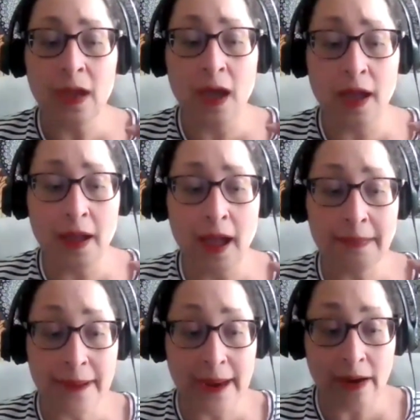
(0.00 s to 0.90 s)

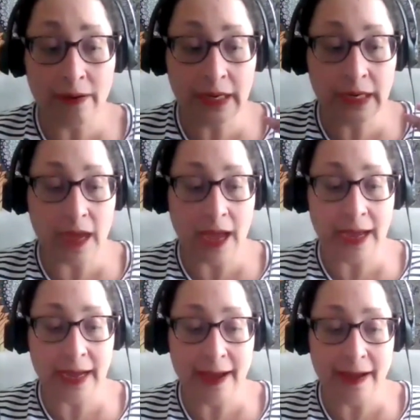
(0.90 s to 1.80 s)
I'm married.
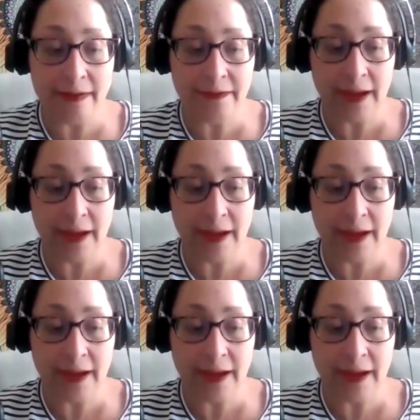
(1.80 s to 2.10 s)
I have